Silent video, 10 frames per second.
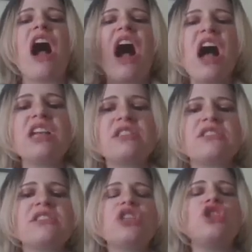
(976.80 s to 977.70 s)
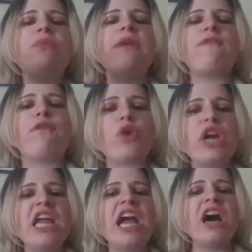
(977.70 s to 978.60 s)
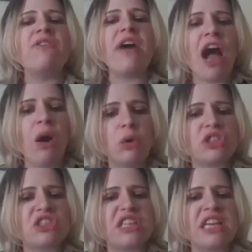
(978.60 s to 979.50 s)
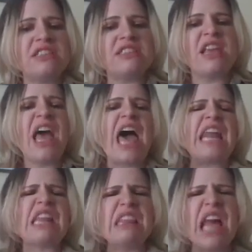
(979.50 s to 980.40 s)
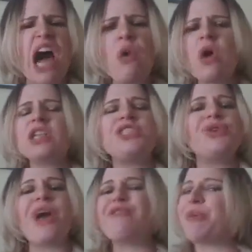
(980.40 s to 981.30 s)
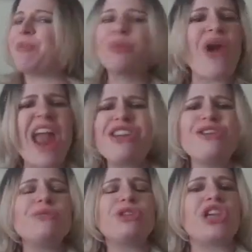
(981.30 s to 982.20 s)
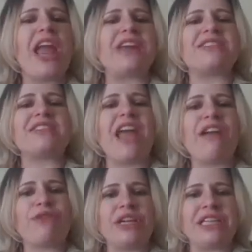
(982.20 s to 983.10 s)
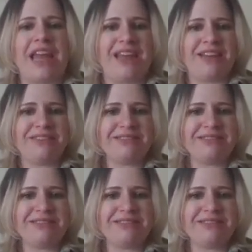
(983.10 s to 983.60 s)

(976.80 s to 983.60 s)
us to be free of our sins and allow us to have a brand new chance every day.